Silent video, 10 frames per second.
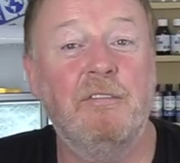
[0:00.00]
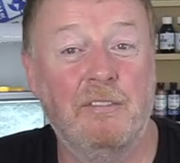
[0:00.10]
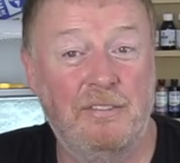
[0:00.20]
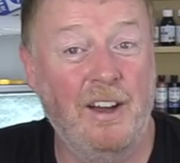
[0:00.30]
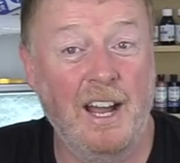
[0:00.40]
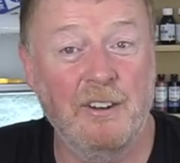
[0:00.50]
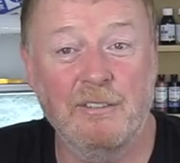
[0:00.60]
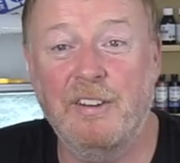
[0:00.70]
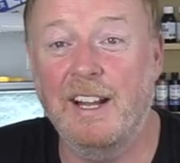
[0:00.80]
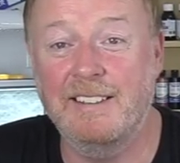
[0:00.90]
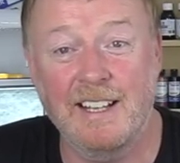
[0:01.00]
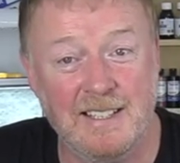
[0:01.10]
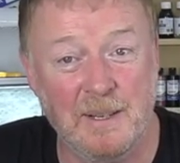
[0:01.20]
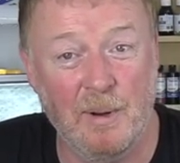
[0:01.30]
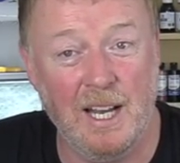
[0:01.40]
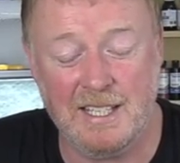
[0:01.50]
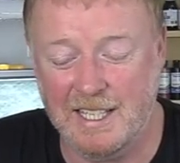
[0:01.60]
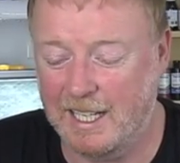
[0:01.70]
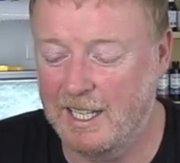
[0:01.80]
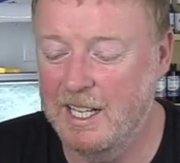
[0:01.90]
fan of Fantastic
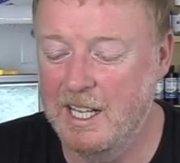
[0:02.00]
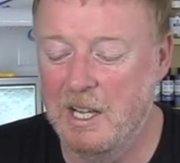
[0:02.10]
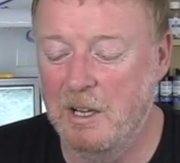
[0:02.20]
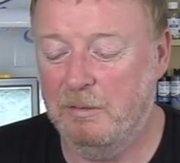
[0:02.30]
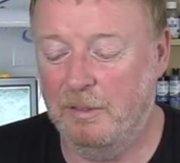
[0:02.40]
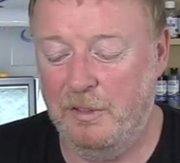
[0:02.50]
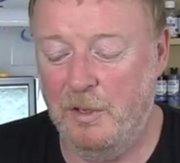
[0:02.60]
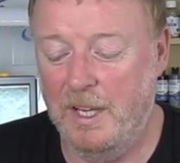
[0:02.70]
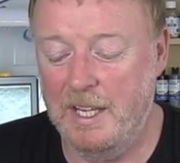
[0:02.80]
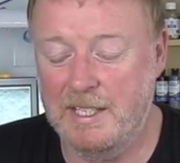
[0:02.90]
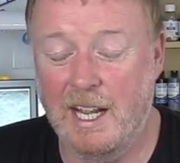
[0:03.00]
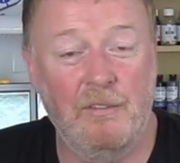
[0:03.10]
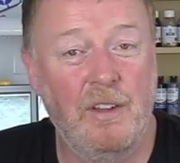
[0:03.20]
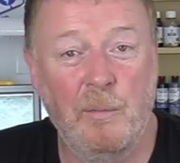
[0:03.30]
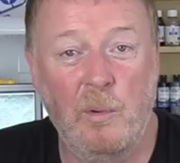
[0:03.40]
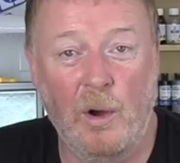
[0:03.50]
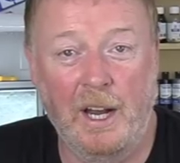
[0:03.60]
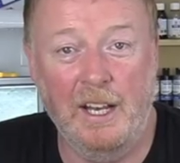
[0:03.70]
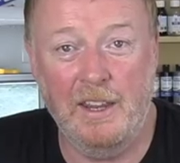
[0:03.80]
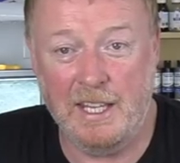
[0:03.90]
Plastic for a few years now. I've never bought
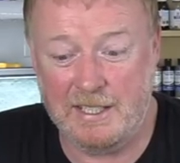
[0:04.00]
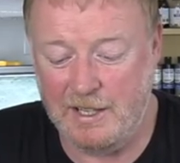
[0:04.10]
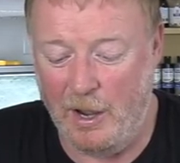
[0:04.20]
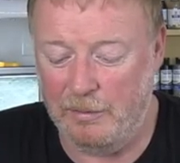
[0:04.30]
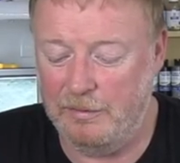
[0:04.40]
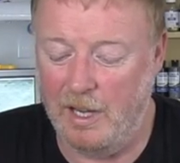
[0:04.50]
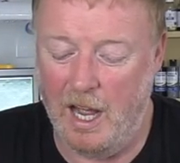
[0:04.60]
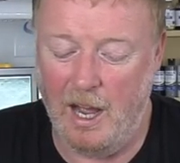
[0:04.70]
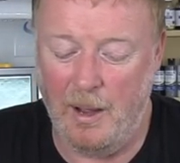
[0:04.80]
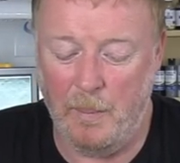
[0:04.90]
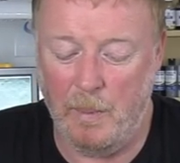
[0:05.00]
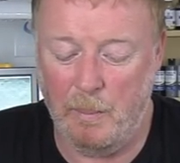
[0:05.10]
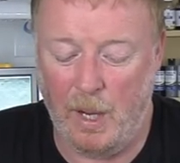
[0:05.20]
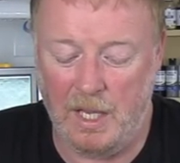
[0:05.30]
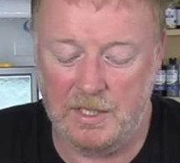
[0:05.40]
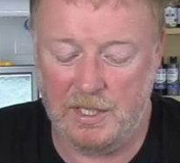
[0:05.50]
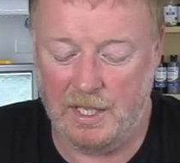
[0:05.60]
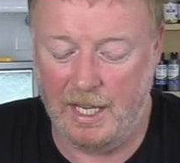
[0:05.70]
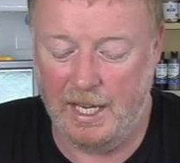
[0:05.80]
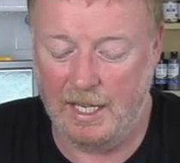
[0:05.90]
any of their stuff, um, but
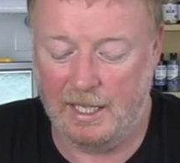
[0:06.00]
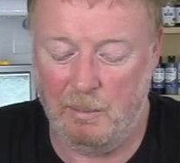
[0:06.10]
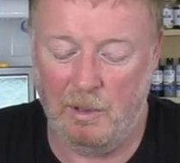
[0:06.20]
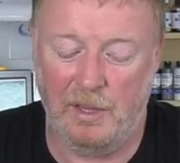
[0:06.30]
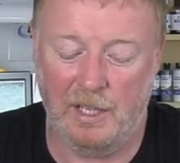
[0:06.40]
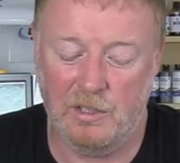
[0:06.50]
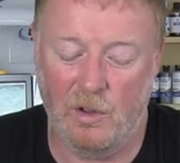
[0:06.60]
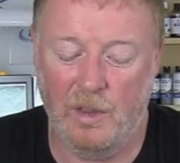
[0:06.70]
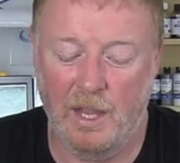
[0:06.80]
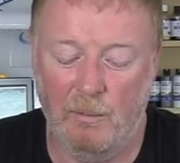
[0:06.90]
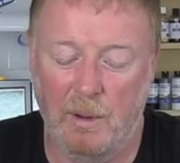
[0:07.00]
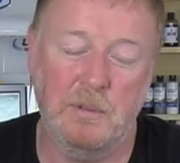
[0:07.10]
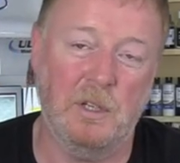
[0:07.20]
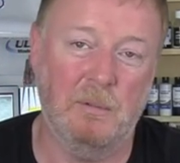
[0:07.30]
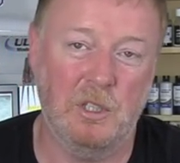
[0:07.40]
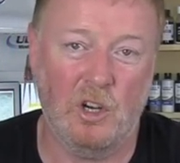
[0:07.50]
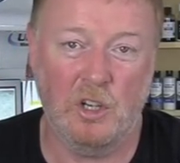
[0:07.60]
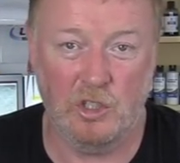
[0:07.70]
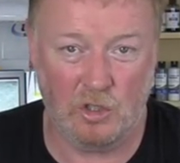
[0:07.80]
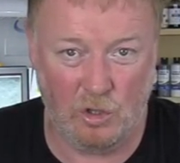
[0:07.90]
they had a couple of things on their website which
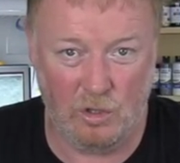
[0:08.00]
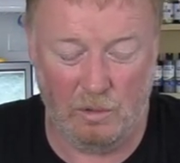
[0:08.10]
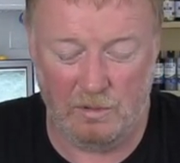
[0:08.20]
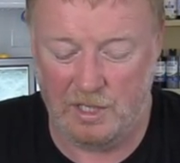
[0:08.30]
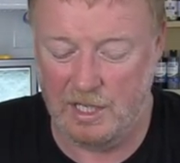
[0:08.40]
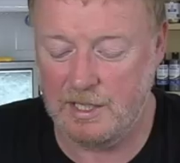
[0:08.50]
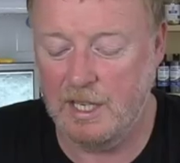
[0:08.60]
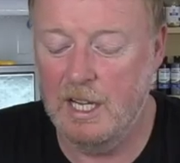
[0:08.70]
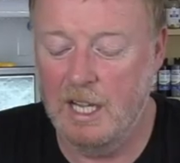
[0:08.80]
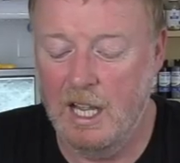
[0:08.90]
I just could not resist.